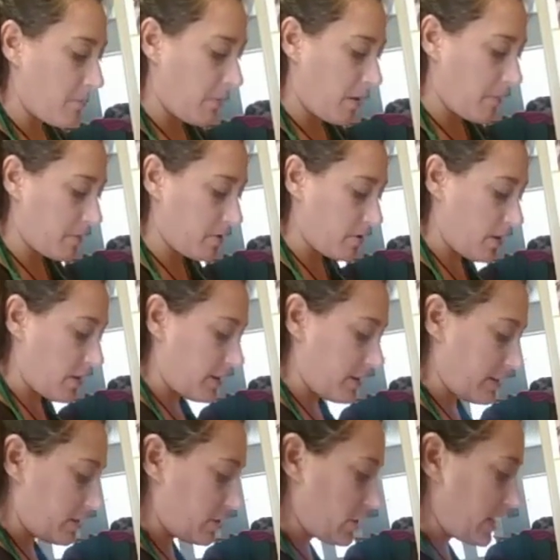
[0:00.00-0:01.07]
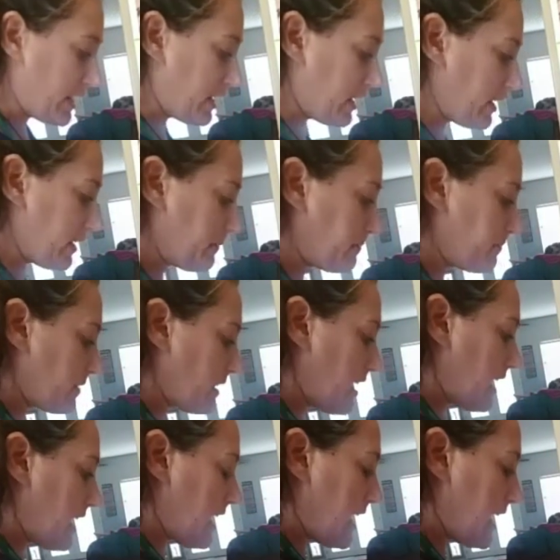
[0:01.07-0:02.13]
Parmesan and cheddar,
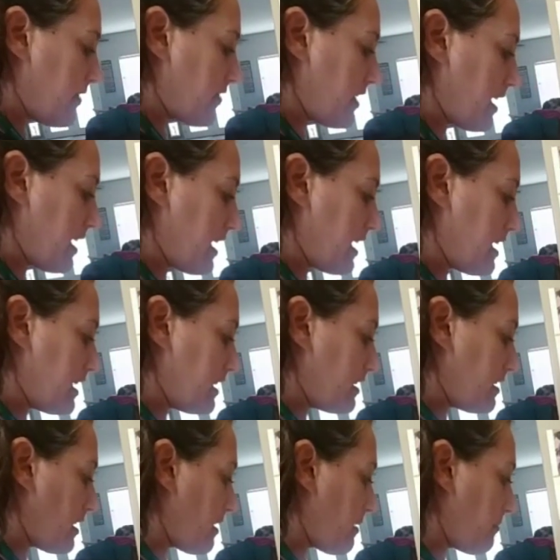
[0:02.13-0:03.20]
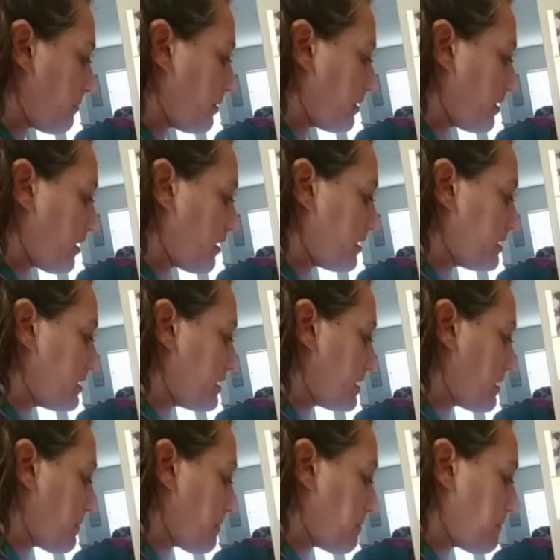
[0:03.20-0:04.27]
and then put on
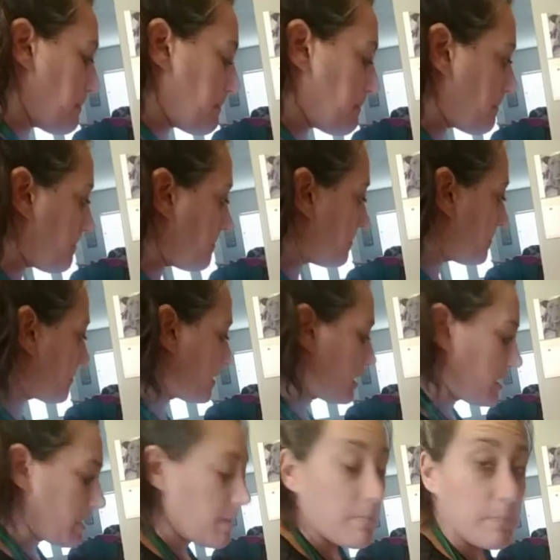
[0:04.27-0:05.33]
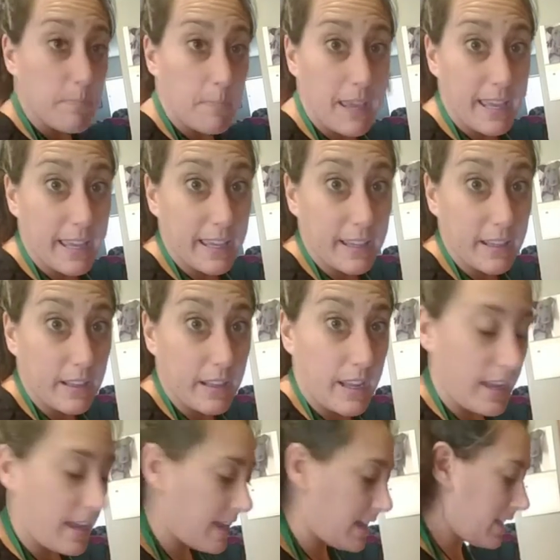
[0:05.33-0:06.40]
some
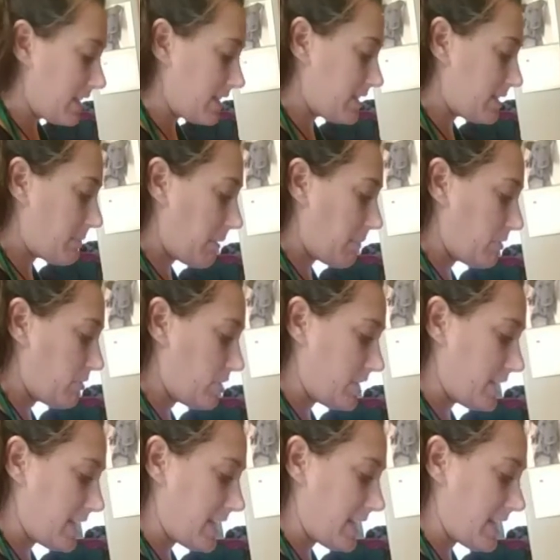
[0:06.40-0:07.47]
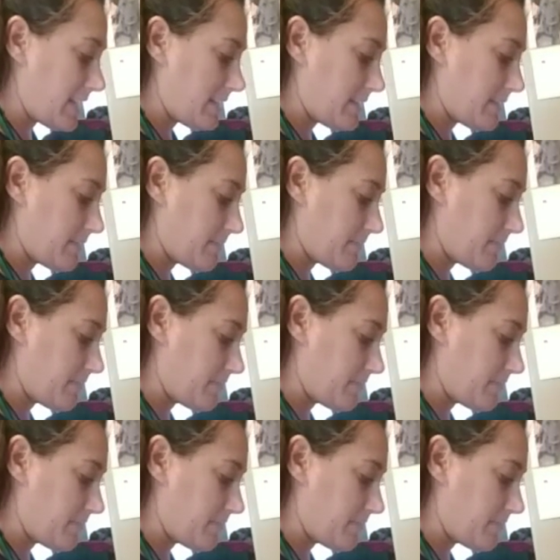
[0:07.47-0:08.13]
bacon and pepperoncinis.